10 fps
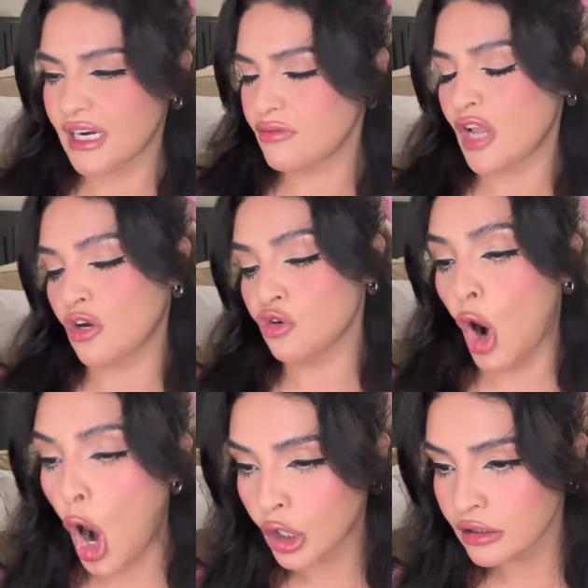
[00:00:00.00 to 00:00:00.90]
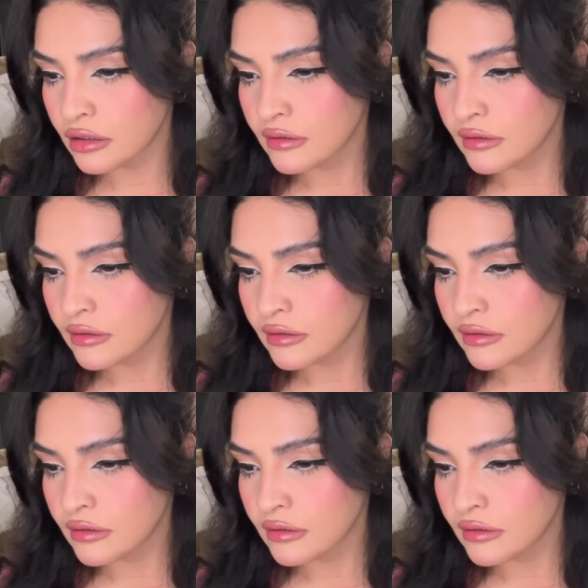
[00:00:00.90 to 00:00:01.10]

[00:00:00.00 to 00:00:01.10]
I was like, grr!